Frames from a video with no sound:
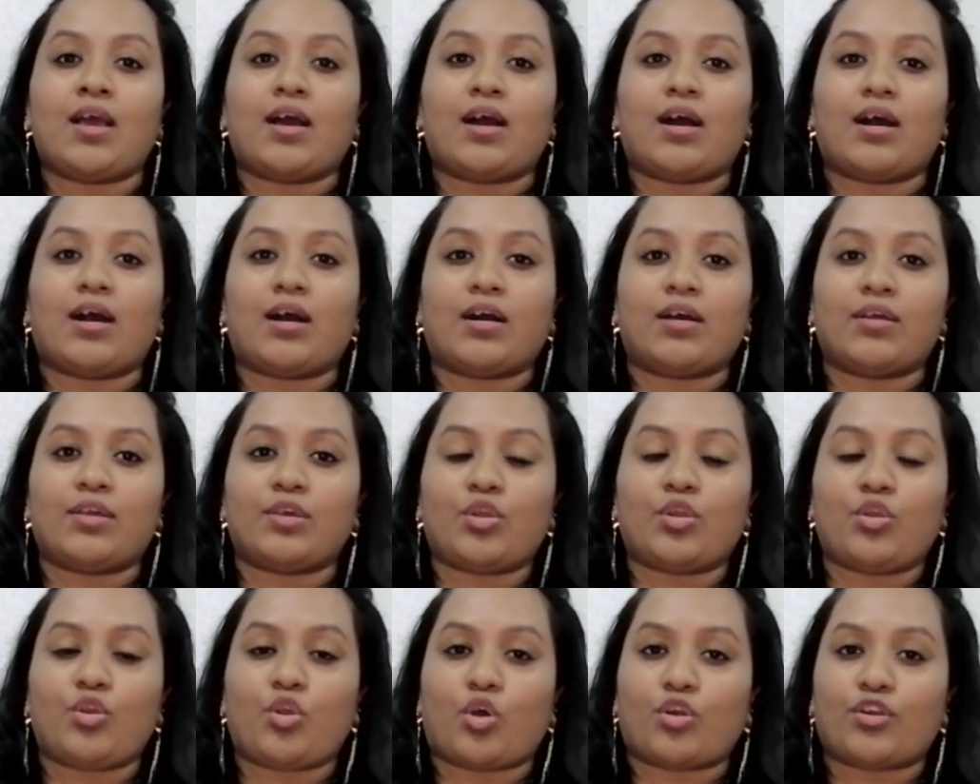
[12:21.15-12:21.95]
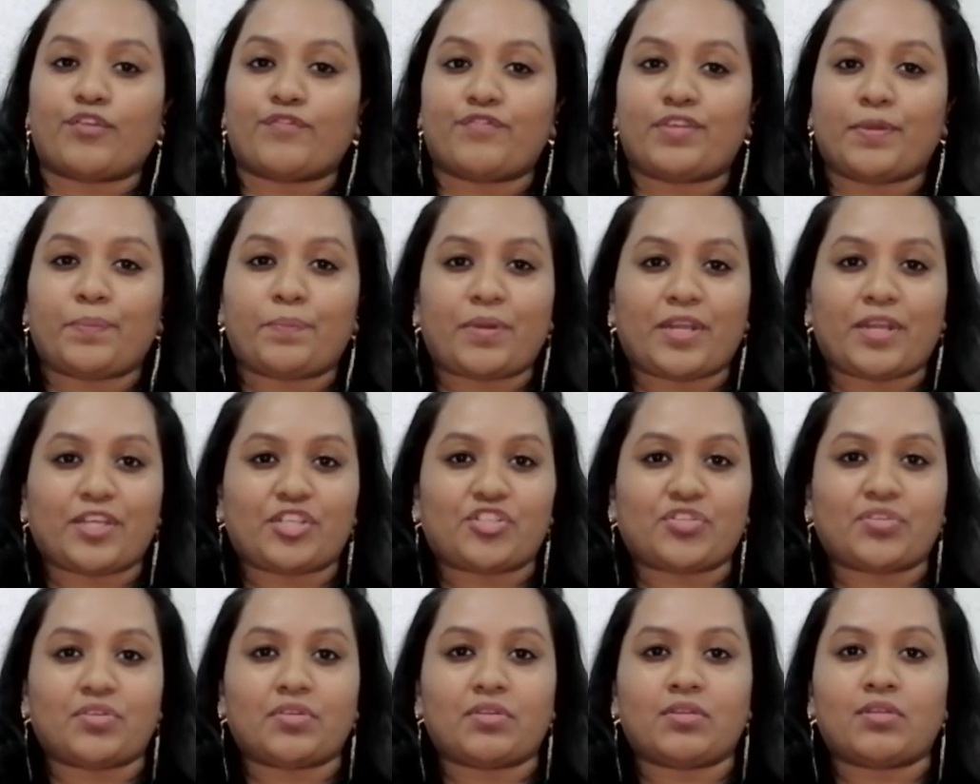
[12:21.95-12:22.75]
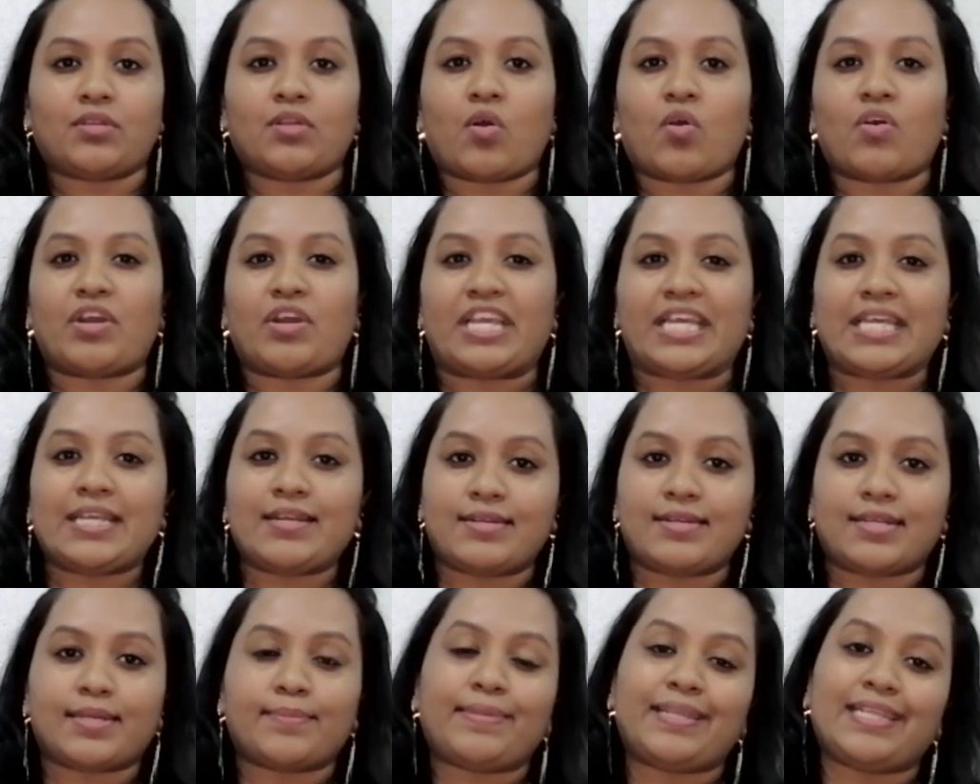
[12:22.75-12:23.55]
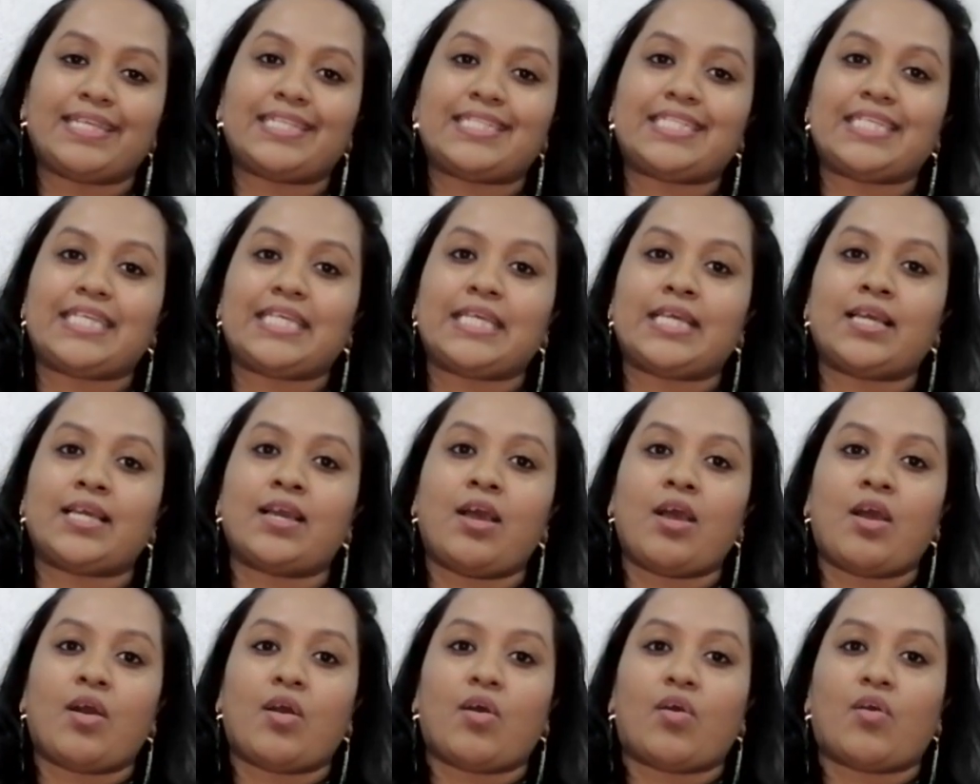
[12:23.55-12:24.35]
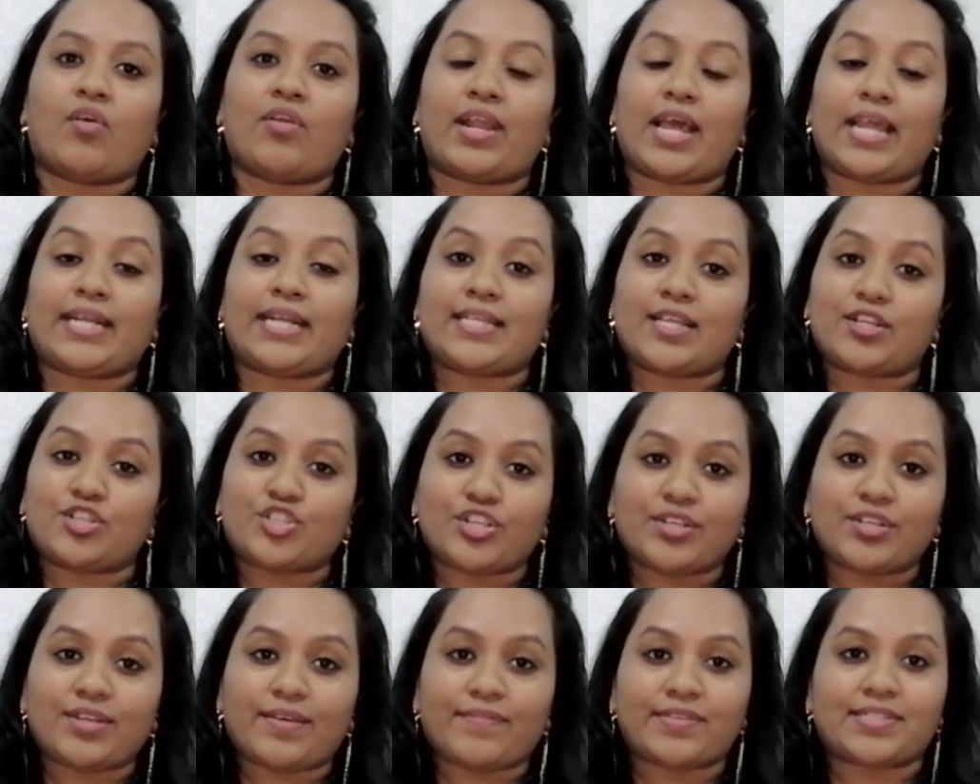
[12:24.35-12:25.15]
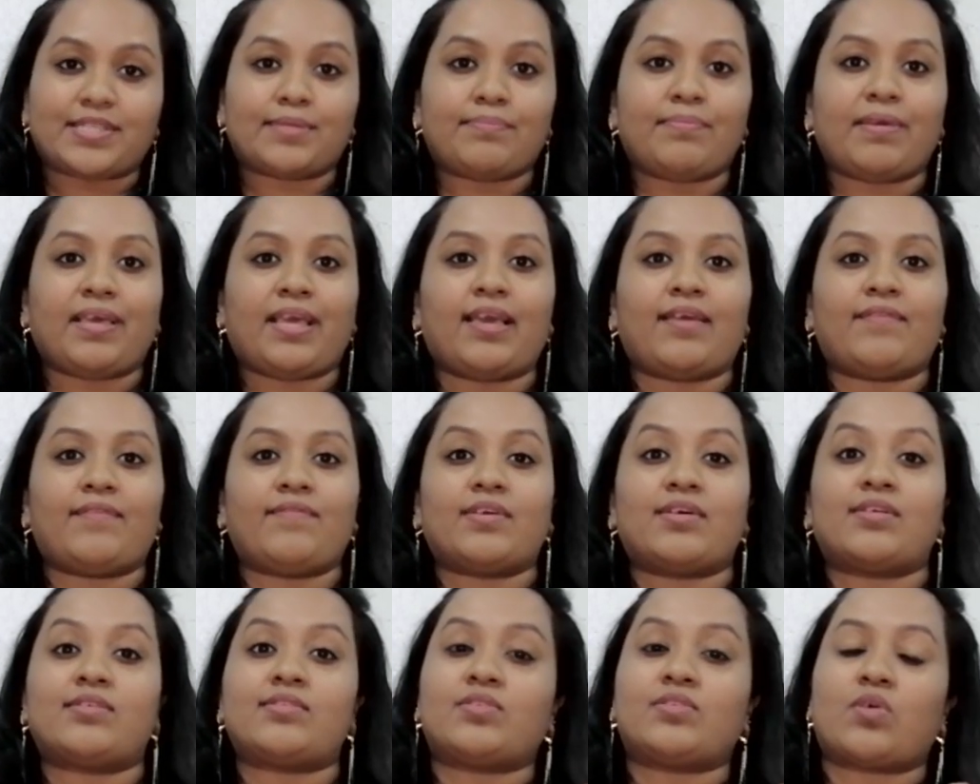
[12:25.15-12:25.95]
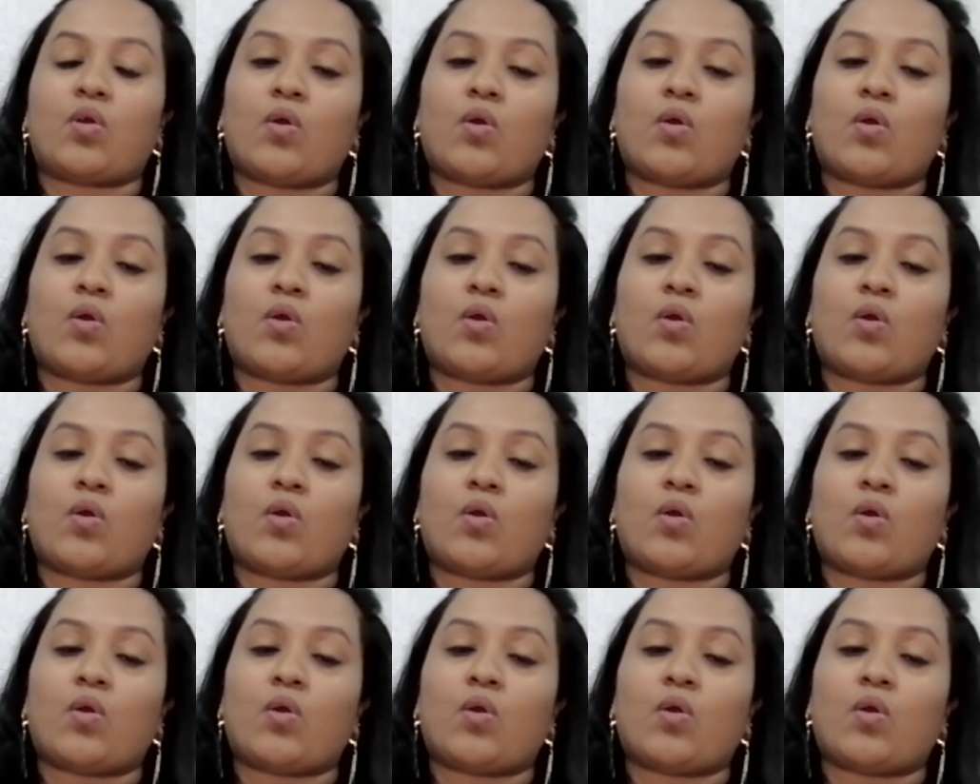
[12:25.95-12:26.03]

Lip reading: a lot of depression or irritability or attention deficit behaviors.